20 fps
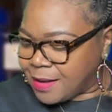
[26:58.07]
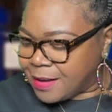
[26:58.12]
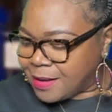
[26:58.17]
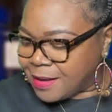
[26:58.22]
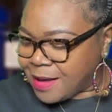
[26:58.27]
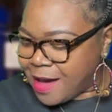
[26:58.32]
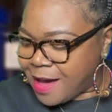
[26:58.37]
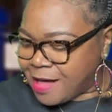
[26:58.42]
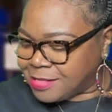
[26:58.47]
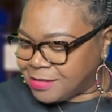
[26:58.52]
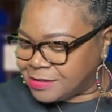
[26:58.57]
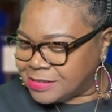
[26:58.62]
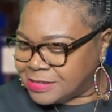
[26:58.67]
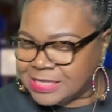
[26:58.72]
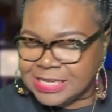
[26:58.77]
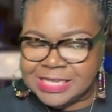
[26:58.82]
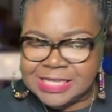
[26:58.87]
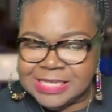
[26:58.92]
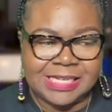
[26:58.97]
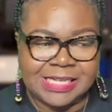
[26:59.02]
Caller
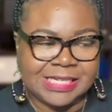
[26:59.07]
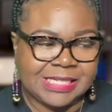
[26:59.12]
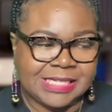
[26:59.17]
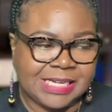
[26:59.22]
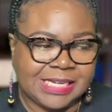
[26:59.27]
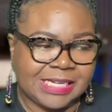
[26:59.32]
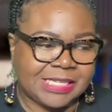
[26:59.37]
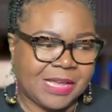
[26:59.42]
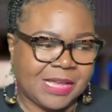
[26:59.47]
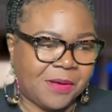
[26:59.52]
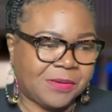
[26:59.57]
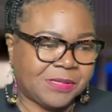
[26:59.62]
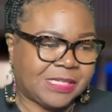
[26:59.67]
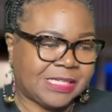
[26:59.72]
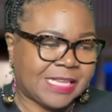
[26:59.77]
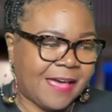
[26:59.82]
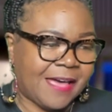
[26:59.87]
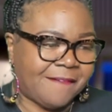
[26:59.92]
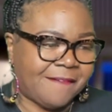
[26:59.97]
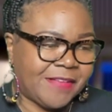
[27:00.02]

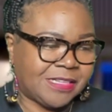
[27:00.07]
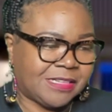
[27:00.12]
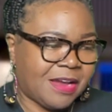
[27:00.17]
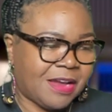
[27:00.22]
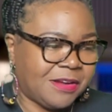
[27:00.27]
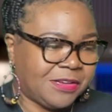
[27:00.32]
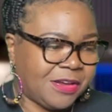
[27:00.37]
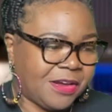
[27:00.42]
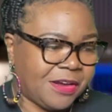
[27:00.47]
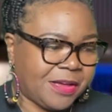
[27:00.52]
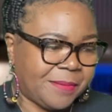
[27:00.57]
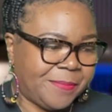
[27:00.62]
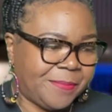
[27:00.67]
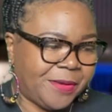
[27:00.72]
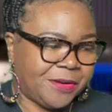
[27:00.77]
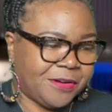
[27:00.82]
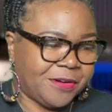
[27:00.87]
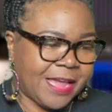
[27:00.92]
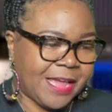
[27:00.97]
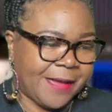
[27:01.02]
6607, turn your
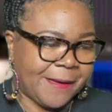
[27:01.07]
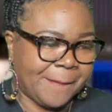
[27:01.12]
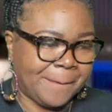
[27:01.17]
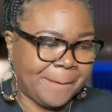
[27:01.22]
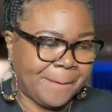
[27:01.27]
computer down.